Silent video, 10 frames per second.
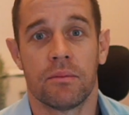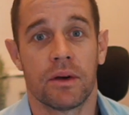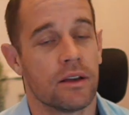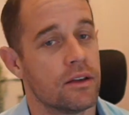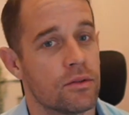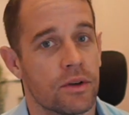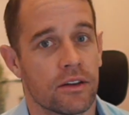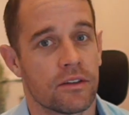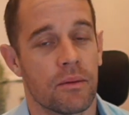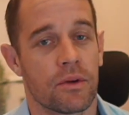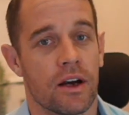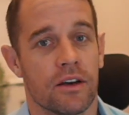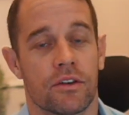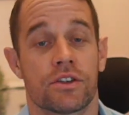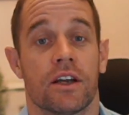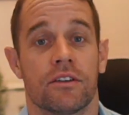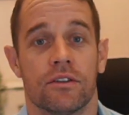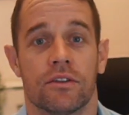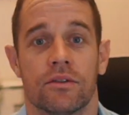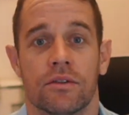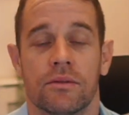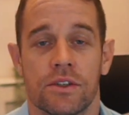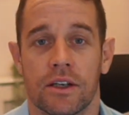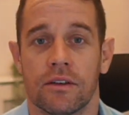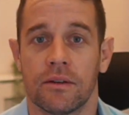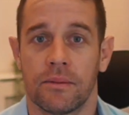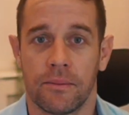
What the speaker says: But until next time, guys, I'll chat to you soon. Cheers.